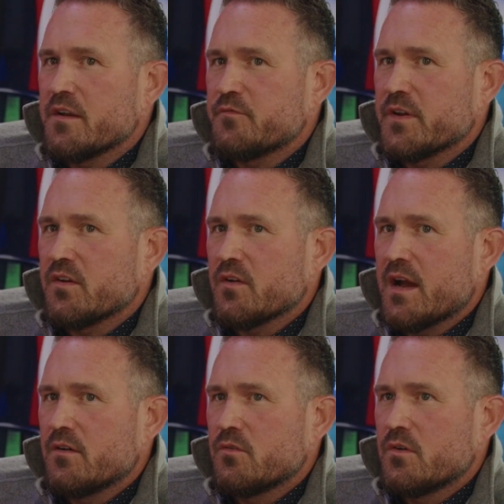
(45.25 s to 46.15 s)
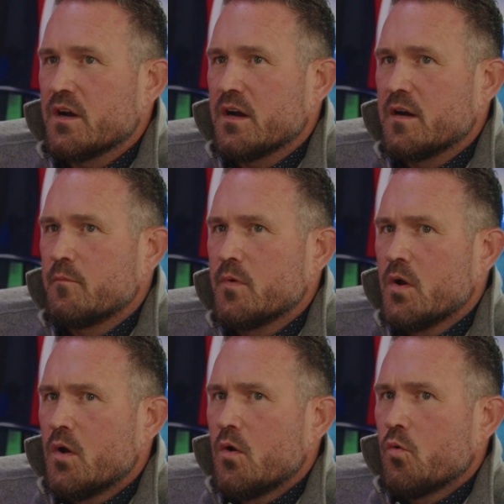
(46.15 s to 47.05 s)
to figure out,
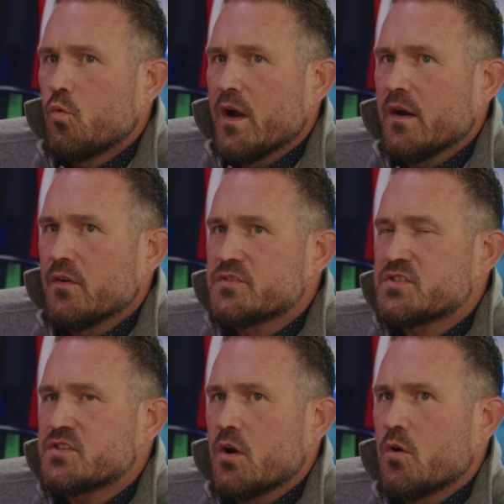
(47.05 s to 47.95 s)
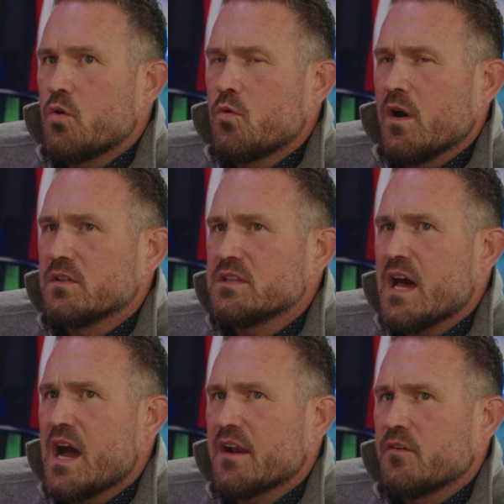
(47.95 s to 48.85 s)
so a
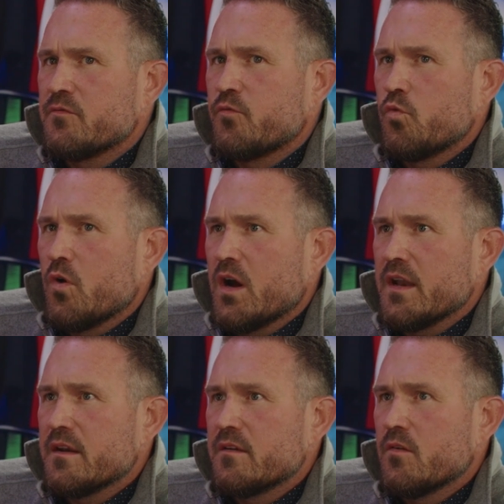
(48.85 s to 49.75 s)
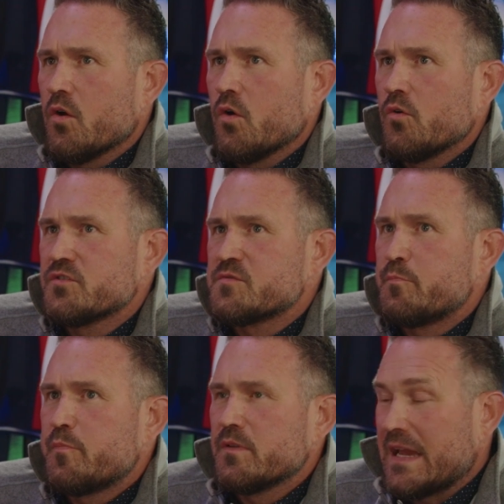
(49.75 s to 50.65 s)
lot of what holds
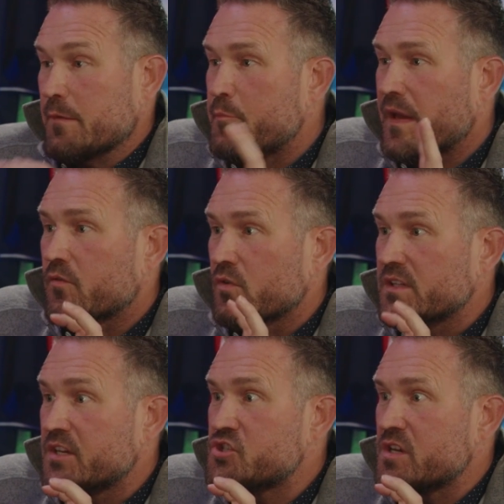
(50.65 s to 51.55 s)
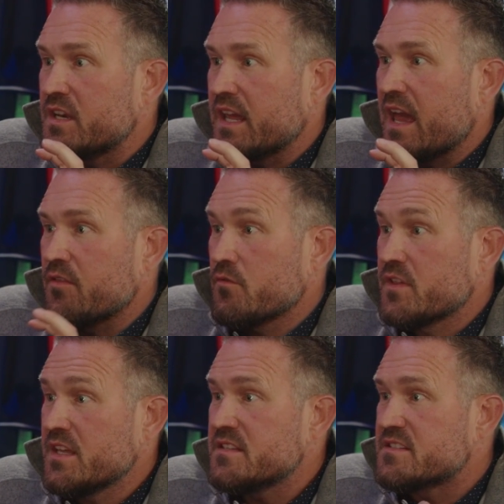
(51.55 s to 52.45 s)
like big religion together
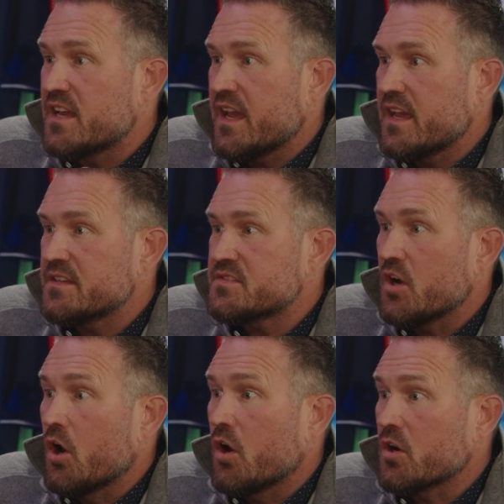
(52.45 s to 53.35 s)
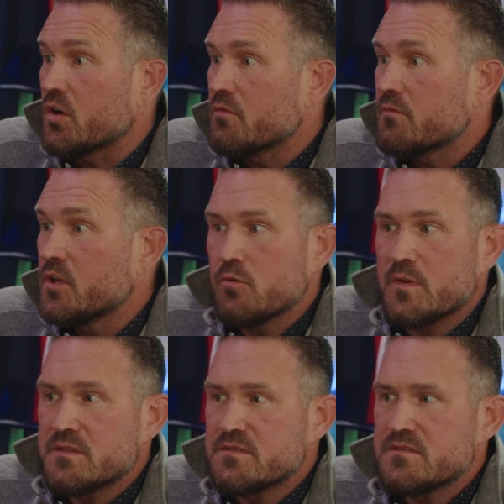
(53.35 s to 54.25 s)
these days are
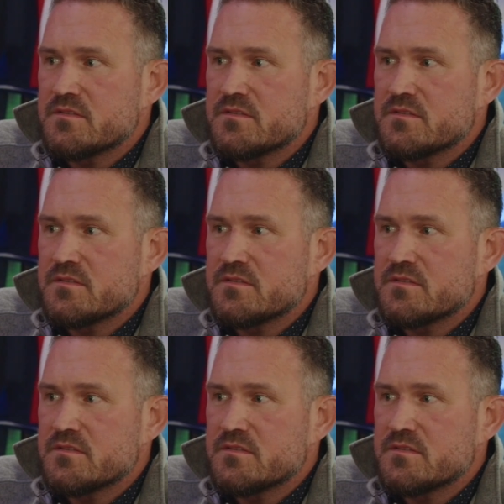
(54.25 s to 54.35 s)
humans.